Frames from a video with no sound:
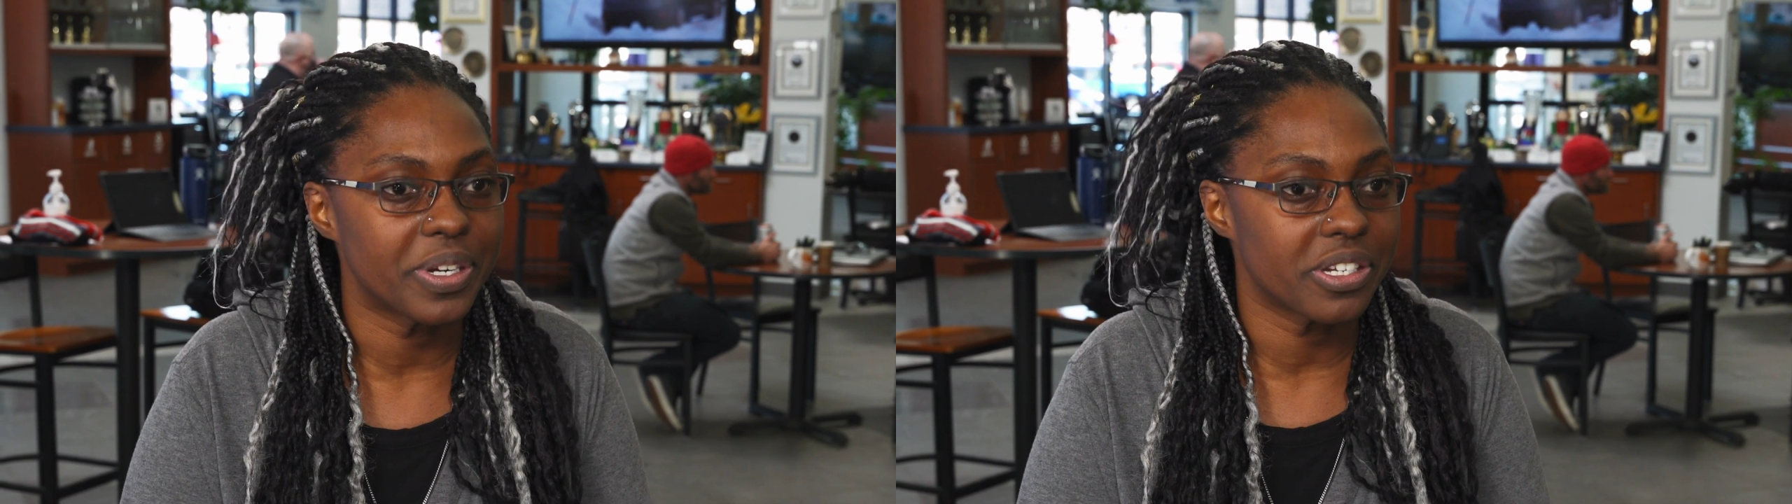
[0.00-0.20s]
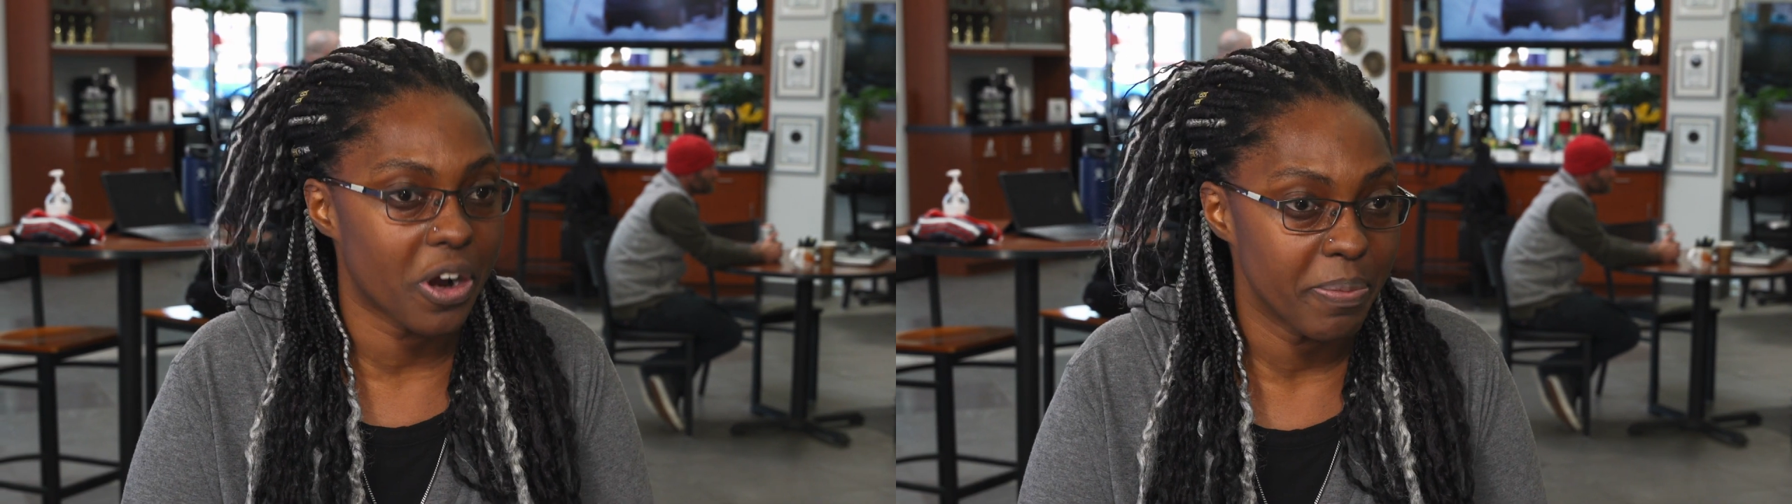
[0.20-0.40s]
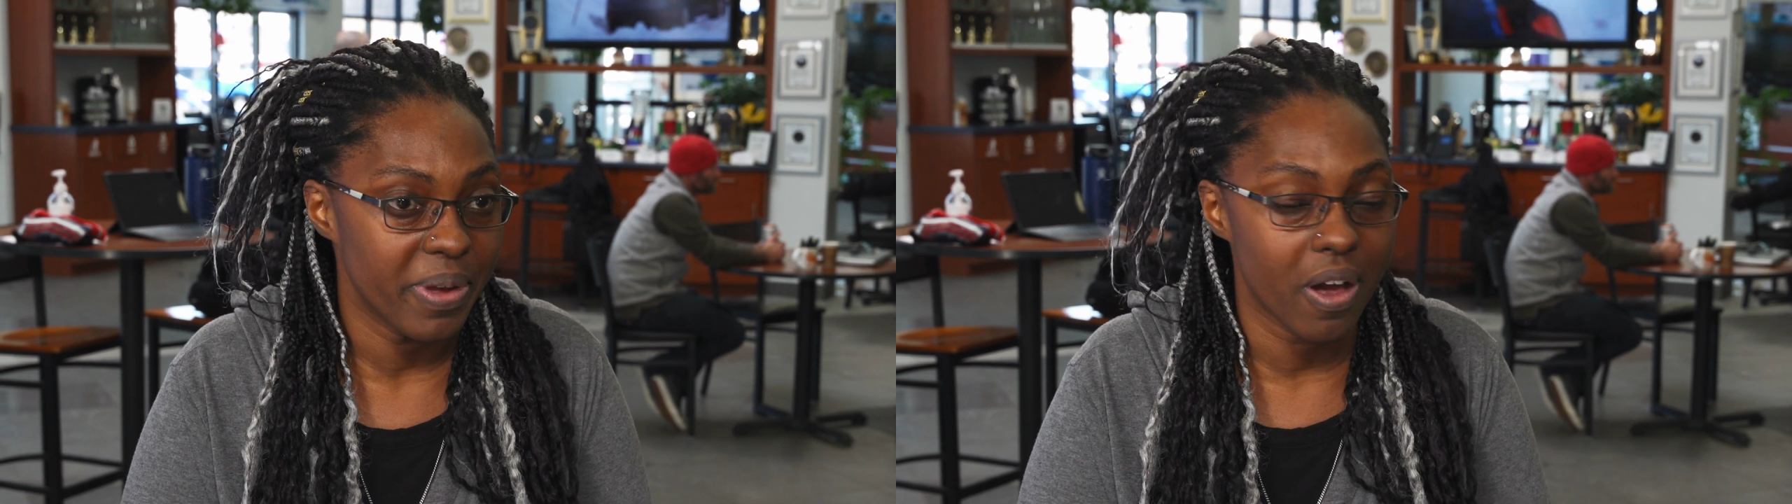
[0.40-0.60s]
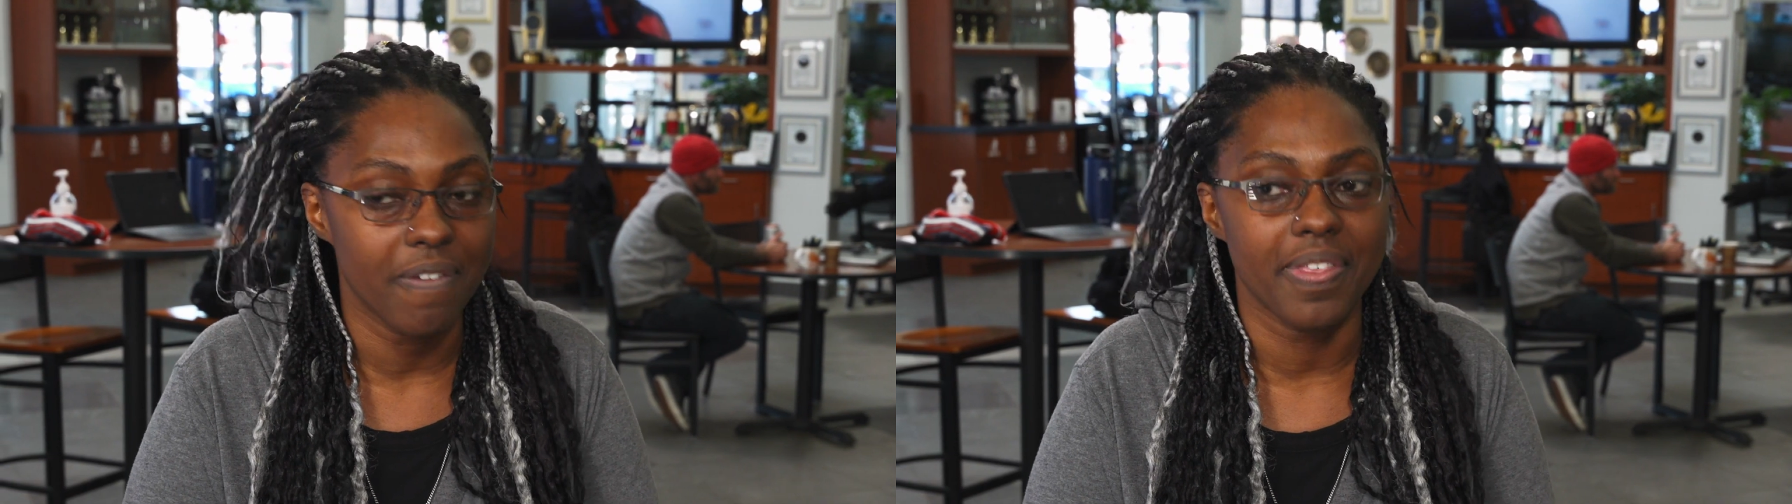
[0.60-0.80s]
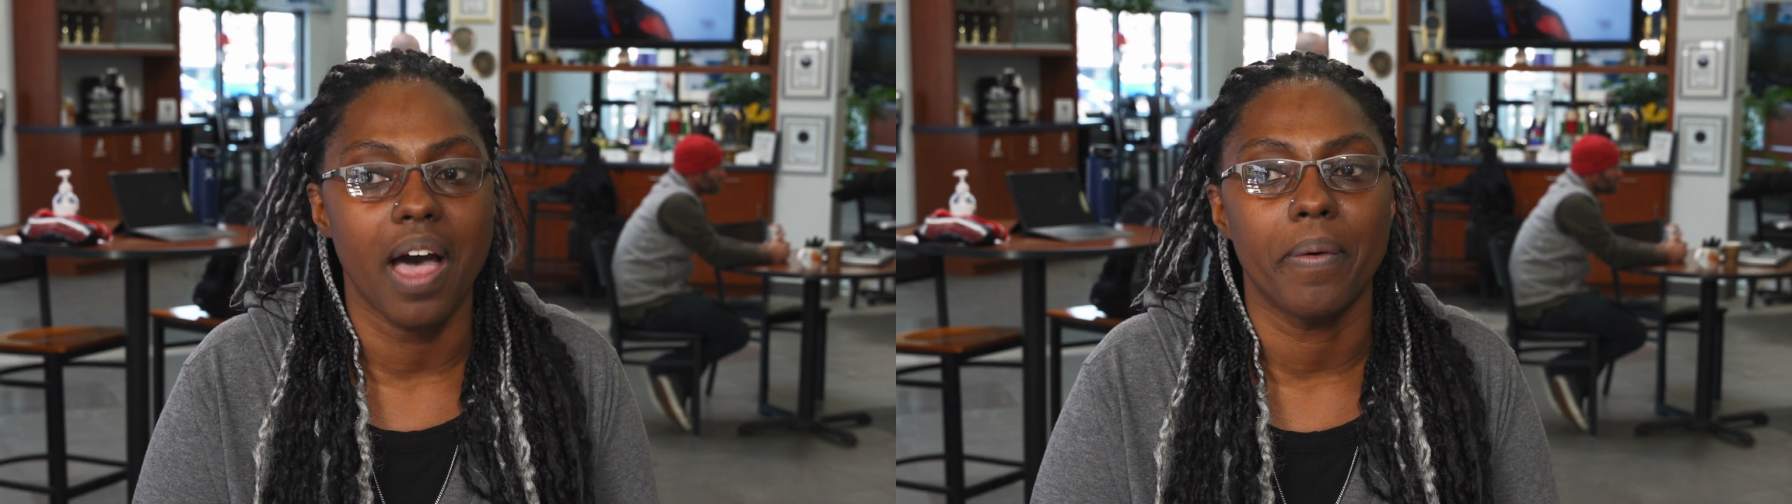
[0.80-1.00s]
which started me
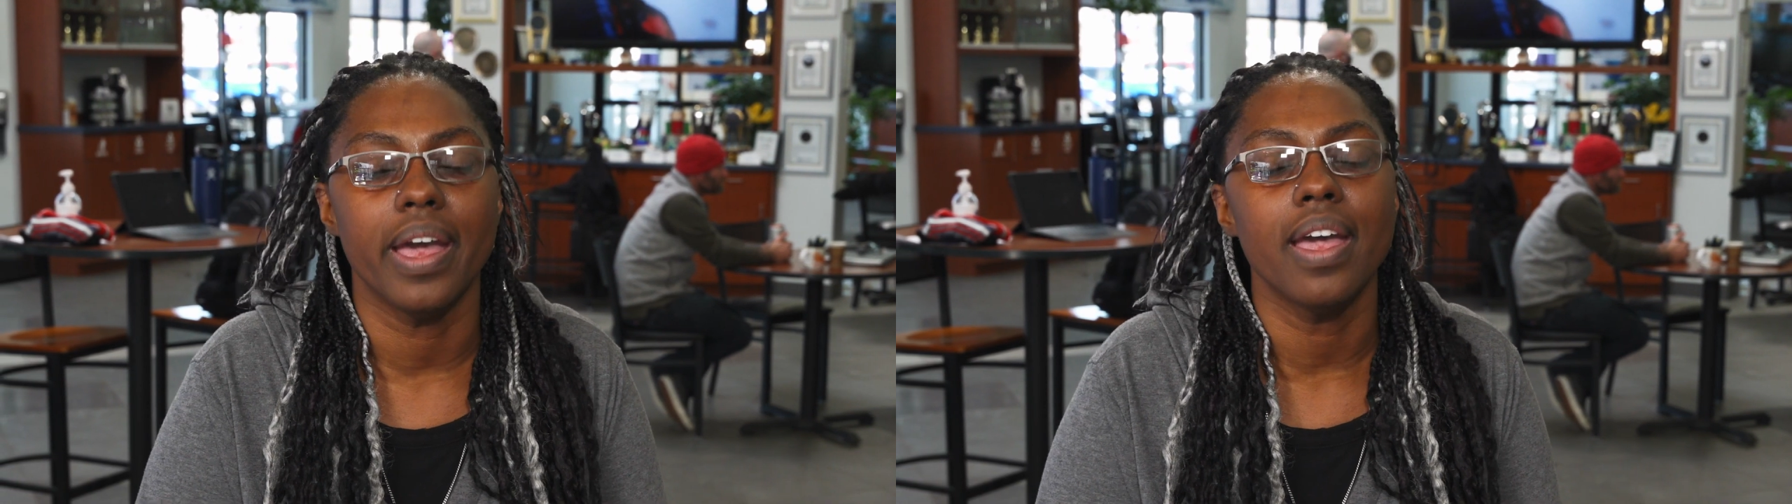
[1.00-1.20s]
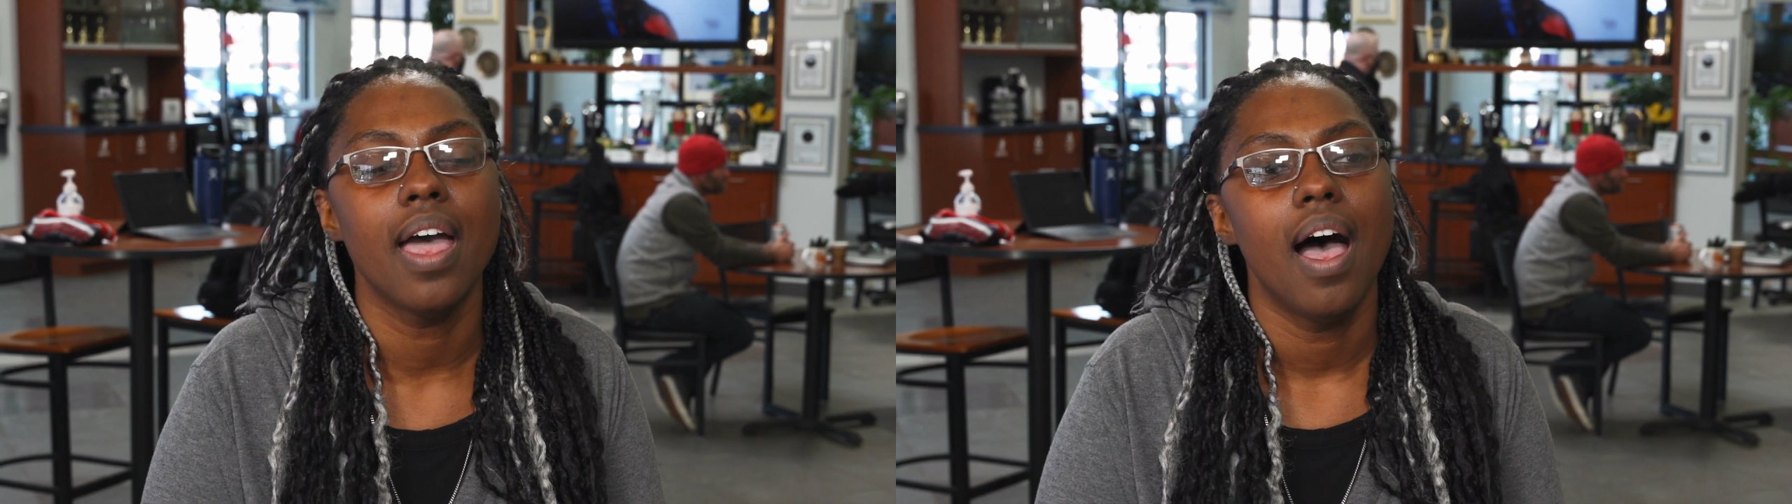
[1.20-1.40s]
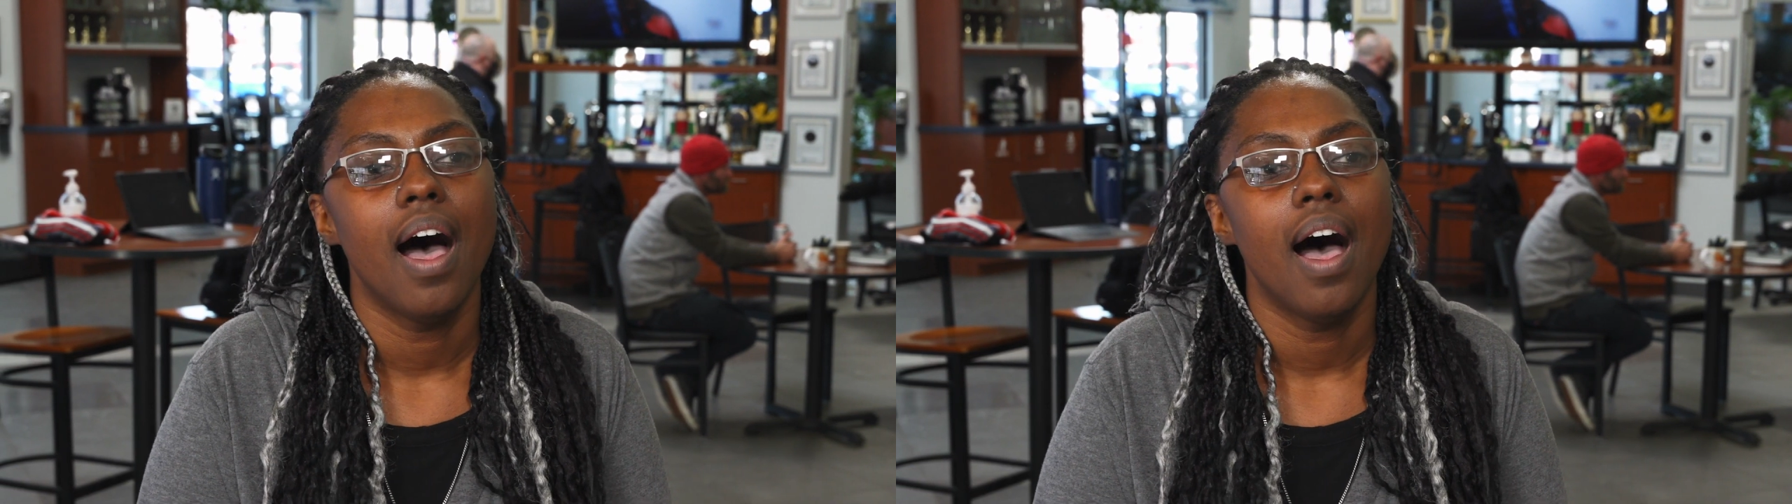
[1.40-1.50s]
off that way.